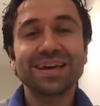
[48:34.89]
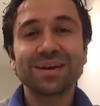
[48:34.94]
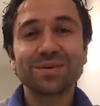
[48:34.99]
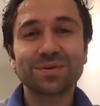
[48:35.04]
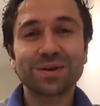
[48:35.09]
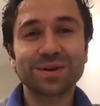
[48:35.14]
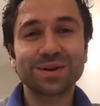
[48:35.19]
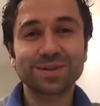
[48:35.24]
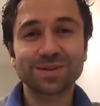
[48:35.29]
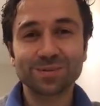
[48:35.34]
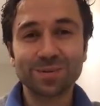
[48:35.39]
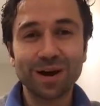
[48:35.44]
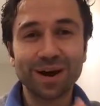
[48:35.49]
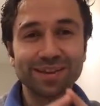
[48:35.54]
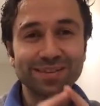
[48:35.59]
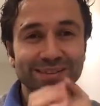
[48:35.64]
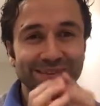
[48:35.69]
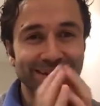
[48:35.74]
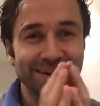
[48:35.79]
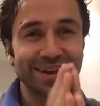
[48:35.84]
because
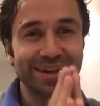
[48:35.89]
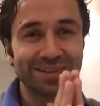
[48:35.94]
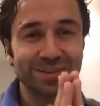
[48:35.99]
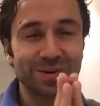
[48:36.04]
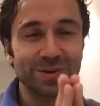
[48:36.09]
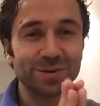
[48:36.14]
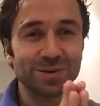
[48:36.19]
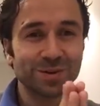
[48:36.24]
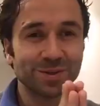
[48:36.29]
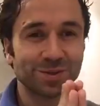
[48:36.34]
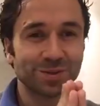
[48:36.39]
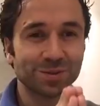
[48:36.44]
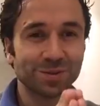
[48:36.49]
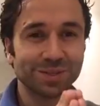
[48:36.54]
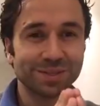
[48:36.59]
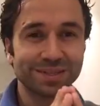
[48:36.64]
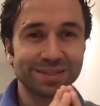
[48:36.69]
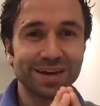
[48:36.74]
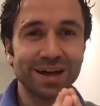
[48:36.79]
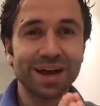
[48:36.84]
one thing I notice
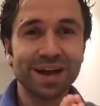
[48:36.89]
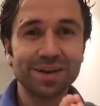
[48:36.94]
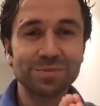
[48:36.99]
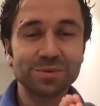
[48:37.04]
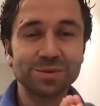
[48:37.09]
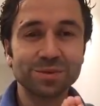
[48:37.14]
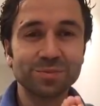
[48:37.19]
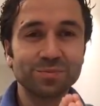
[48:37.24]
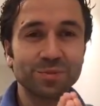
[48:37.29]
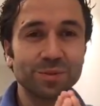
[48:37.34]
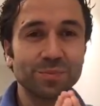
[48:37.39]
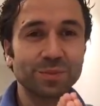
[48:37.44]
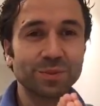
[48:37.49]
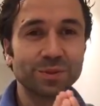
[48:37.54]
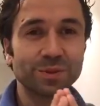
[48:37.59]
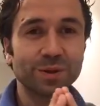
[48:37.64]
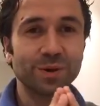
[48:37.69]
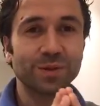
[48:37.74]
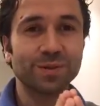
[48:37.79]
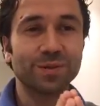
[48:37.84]
all the time is that people
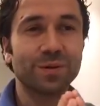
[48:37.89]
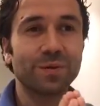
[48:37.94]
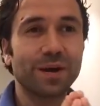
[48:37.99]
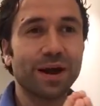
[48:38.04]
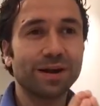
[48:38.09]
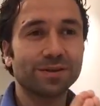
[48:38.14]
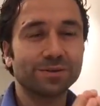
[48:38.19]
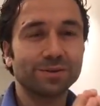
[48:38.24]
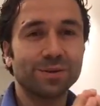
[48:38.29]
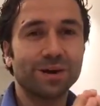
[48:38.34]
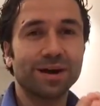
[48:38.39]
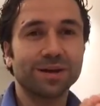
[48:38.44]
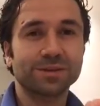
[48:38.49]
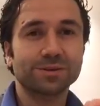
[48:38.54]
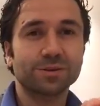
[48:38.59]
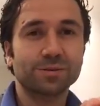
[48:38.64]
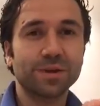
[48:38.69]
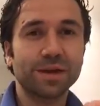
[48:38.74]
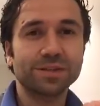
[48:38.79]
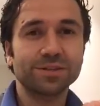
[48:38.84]
don't know how to
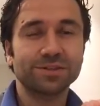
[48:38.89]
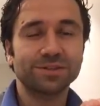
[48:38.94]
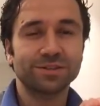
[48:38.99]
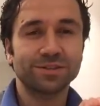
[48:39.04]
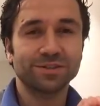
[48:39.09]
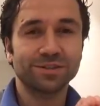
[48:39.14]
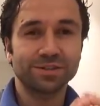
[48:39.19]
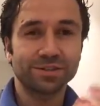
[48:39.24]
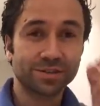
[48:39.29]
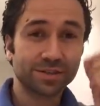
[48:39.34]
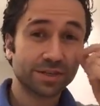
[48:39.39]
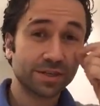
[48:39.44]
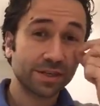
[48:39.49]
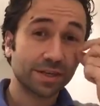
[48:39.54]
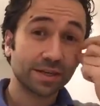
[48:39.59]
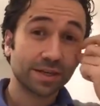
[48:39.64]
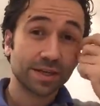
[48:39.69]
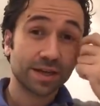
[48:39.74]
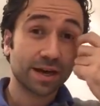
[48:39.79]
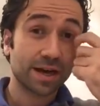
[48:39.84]
ask questions.
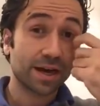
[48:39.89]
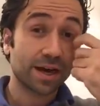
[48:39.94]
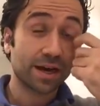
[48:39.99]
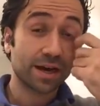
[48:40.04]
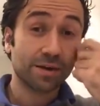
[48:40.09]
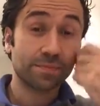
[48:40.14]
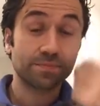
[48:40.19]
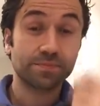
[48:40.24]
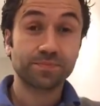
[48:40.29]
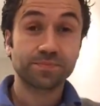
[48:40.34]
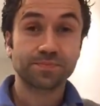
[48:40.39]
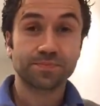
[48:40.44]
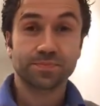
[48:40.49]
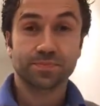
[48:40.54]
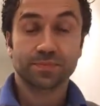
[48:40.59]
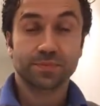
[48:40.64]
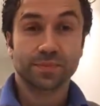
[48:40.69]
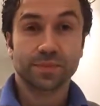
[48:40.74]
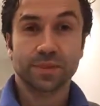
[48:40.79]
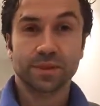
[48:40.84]
Um,
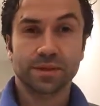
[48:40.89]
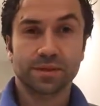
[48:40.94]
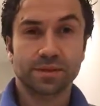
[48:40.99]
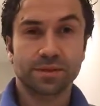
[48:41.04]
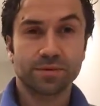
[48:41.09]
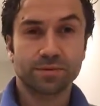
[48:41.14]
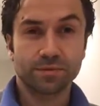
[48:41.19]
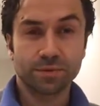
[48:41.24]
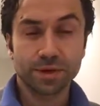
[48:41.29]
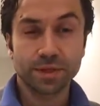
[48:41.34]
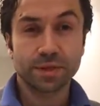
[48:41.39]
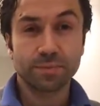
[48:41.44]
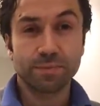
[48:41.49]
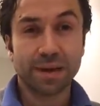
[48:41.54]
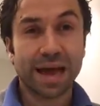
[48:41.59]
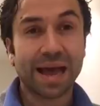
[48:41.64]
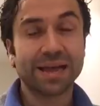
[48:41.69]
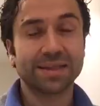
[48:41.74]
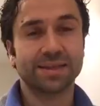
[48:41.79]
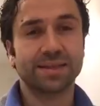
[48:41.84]
they're really
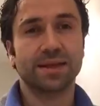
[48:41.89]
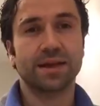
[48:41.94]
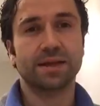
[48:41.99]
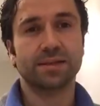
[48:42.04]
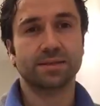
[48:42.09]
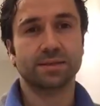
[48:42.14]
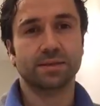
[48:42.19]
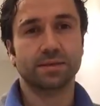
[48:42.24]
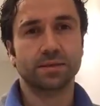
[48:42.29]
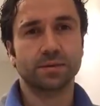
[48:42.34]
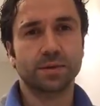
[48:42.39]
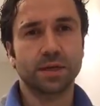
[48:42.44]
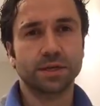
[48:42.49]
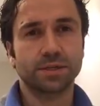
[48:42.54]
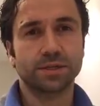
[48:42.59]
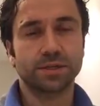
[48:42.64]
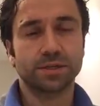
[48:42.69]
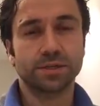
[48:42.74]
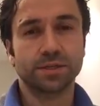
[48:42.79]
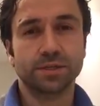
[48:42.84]
bad at asking
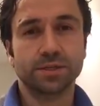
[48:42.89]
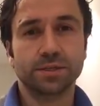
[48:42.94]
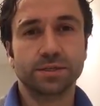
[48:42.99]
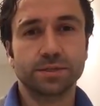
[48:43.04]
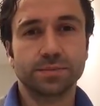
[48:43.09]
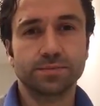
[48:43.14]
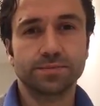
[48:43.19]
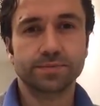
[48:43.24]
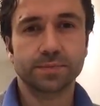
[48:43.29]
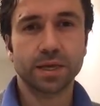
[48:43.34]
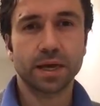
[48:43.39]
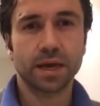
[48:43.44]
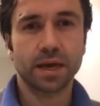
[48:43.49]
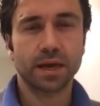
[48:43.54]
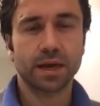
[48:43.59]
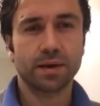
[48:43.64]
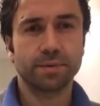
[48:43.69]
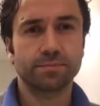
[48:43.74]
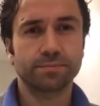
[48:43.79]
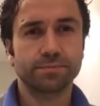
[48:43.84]
questions.
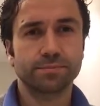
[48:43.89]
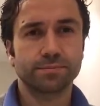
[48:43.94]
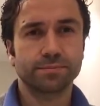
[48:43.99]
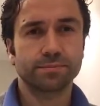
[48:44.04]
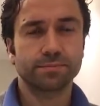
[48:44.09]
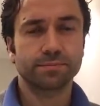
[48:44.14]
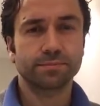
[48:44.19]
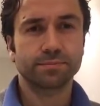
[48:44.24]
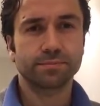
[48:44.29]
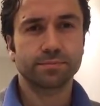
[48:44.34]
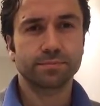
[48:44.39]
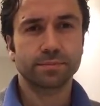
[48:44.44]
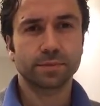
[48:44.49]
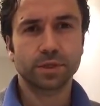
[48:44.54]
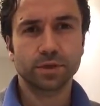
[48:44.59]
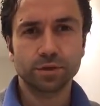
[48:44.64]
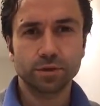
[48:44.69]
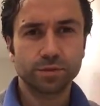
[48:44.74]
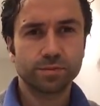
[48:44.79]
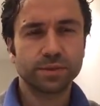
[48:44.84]
Uh,
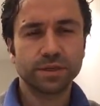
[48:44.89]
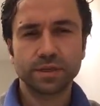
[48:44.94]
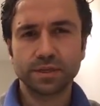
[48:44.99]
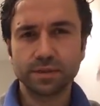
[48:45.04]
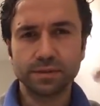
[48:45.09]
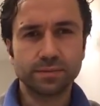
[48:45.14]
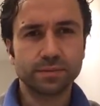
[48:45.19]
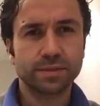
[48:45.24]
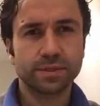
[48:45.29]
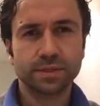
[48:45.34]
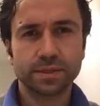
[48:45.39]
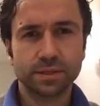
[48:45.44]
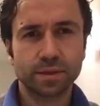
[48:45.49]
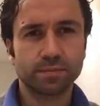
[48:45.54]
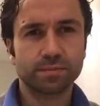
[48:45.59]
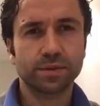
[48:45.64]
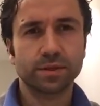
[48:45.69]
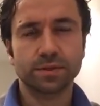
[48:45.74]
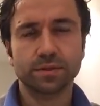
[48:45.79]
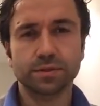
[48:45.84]
could be
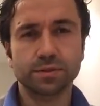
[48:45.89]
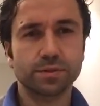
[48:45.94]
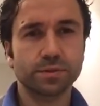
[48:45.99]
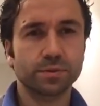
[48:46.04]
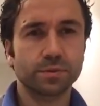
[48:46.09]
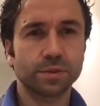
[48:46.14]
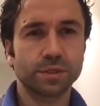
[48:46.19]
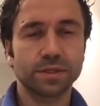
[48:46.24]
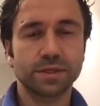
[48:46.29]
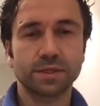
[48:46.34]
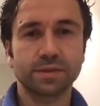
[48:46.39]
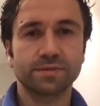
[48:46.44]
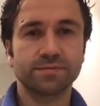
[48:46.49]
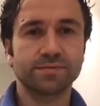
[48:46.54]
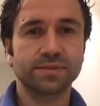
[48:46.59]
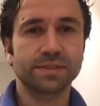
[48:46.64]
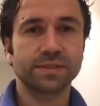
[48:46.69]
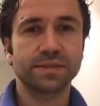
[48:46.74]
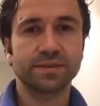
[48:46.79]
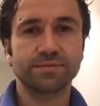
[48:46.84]
something to do with
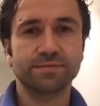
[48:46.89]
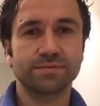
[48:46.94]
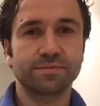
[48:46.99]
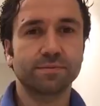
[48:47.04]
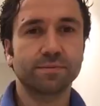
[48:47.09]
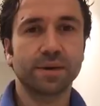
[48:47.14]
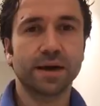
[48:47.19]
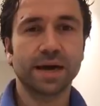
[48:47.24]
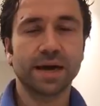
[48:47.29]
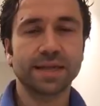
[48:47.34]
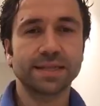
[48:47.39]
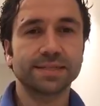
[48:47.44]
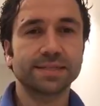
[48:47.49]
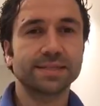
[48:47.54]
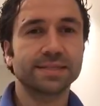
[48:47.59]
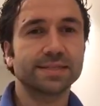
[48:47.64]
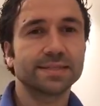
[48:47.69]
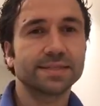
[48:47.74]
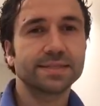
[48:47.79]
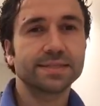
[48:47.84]
innovative
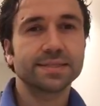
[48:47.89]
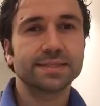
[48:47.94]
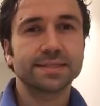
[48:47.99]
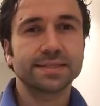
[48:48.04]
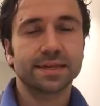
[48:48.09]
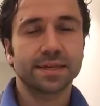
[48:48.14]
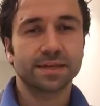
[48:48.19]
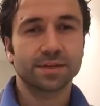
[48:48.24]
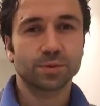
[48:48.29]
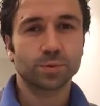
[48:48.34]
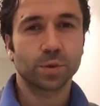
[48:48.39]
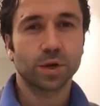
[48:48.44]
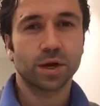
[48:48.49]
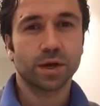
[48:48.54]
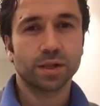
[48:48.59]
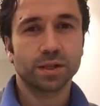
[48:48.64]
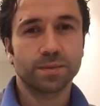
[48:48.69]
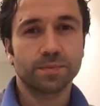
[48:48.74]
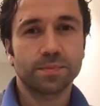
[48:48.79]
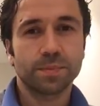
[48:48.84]
mind as
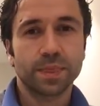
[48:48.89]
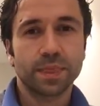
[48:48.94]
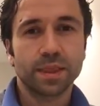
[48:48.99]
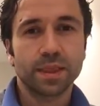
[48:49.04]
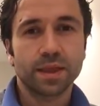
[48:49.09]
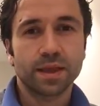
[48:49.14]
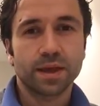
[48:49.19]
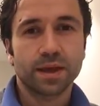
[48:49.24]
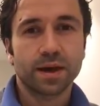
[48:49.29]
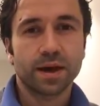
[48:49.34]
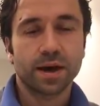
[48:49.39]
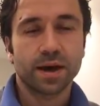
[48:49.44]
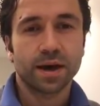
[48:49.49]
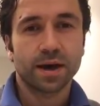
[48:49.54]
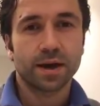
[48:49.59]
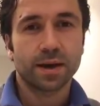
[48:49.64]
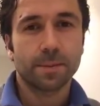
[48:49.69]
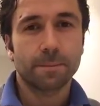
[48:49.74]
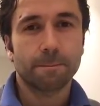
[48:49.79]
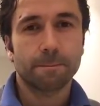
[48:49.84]
well.
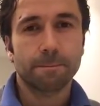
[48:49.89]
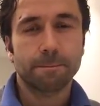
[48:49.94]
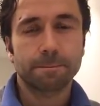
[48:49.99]
Um,